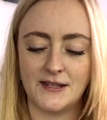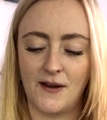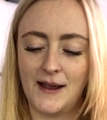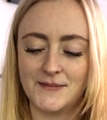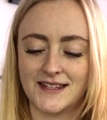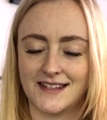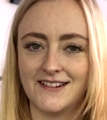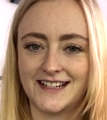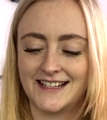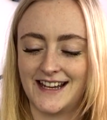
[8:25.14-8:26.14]
So I'm so
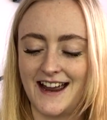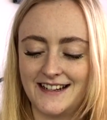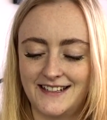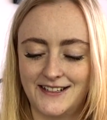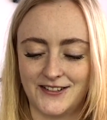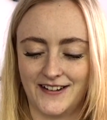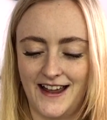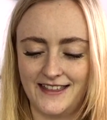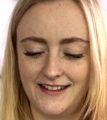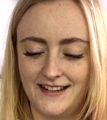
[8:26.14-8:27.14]
excited to
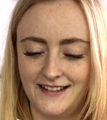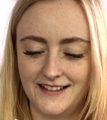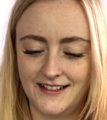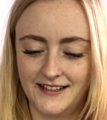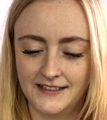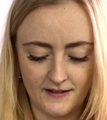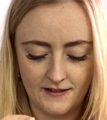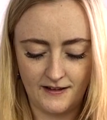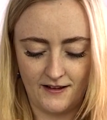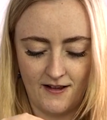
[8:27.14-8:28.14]
try these.
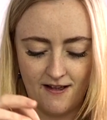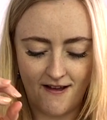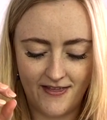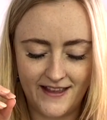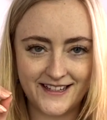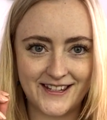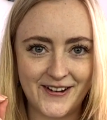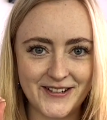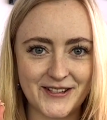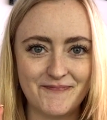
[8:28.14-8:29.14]
They're
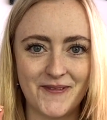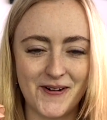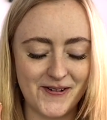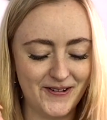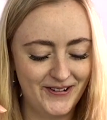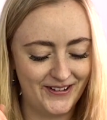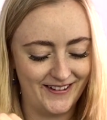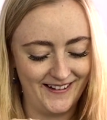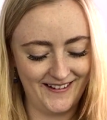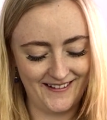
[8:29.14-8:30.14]
so
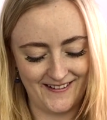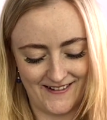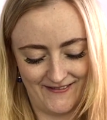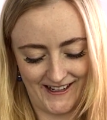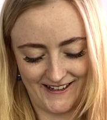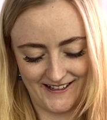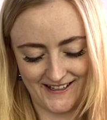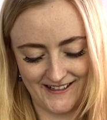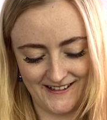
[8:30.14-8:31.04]
small. Oh my gosh.